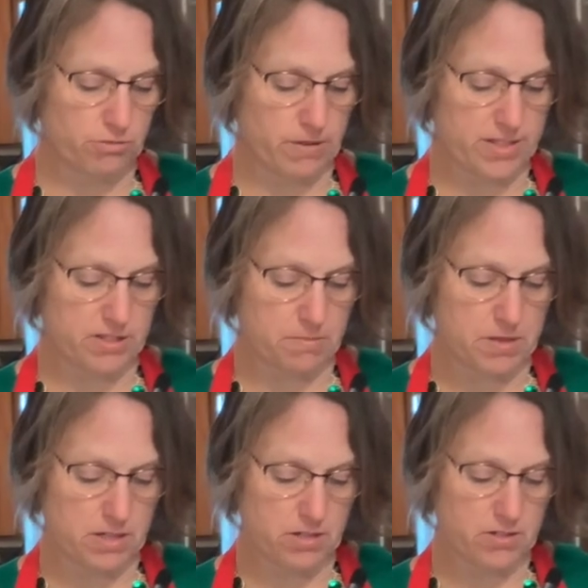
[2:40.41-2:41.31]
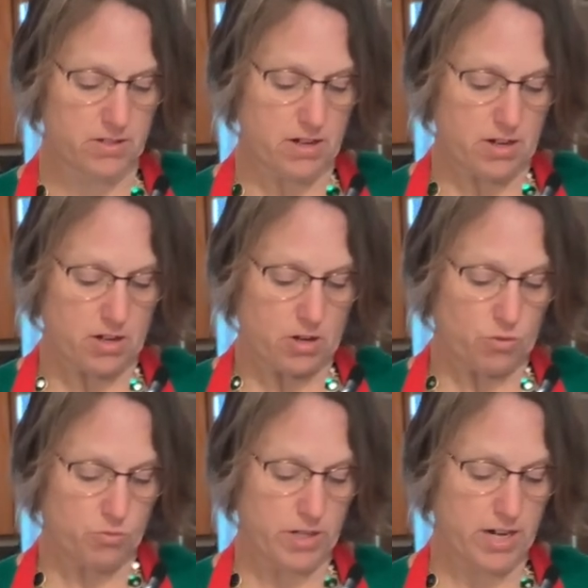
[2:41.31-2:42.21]
recipes
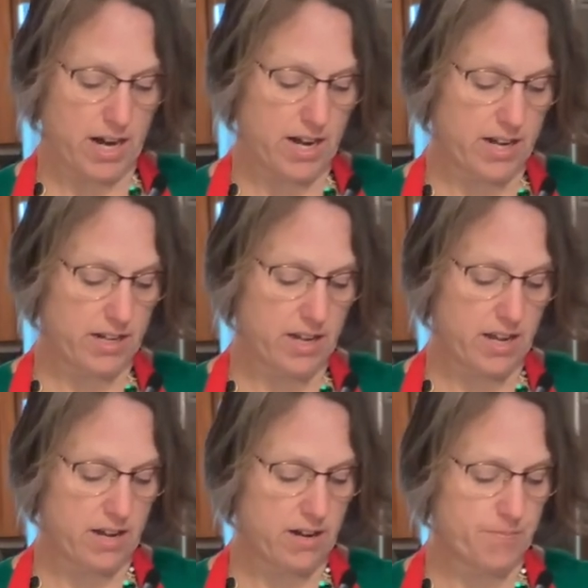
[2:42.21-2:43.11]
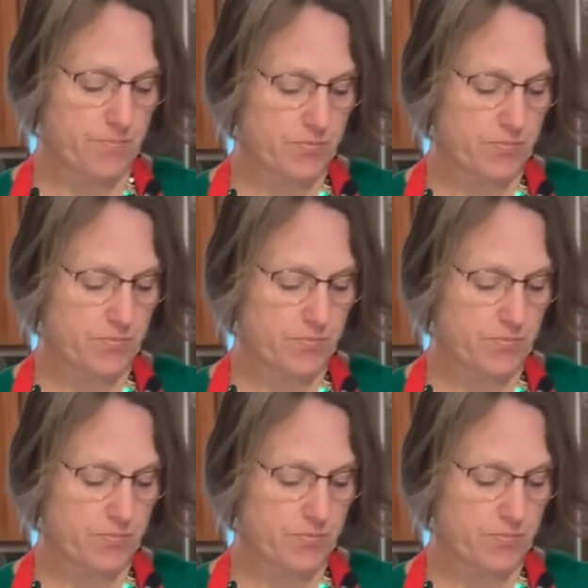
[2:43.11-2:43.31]
when I am